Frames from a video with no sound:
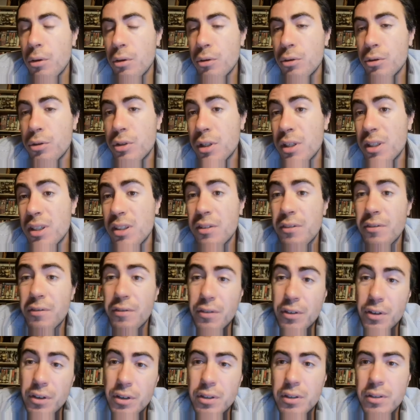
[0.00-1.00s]
using the
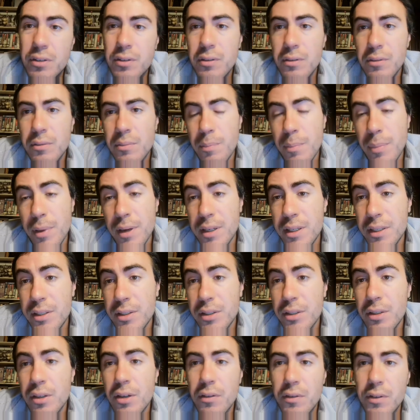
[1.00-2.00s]
third
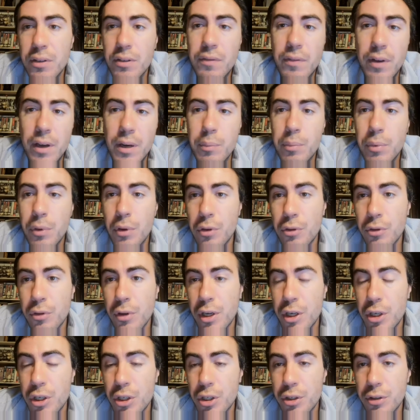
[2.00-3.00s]
person of the verb
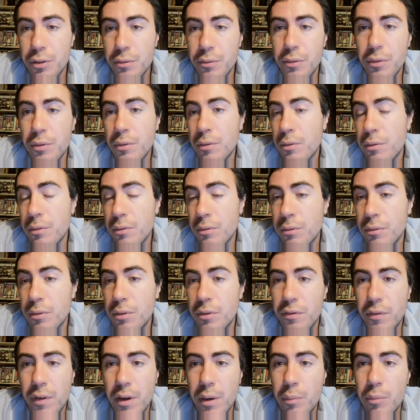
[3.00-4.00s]
conjugation, or
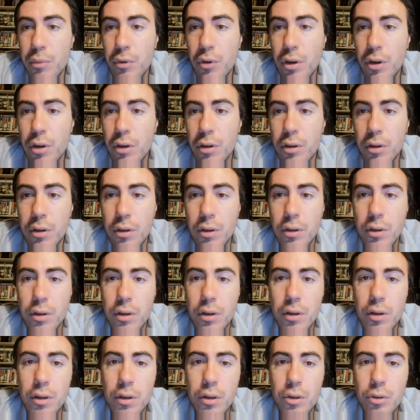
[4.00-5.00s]
the verb
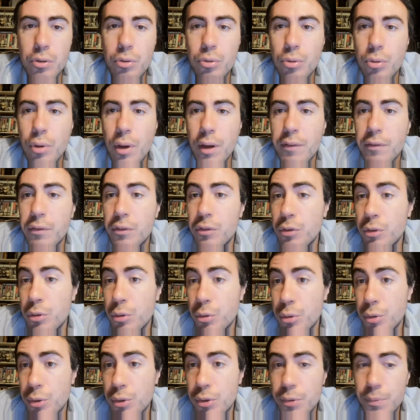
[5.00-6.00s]
you have to
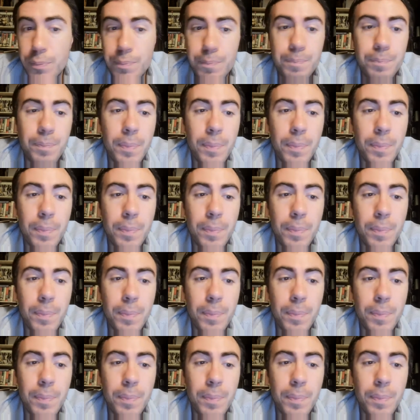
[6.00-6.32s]
use.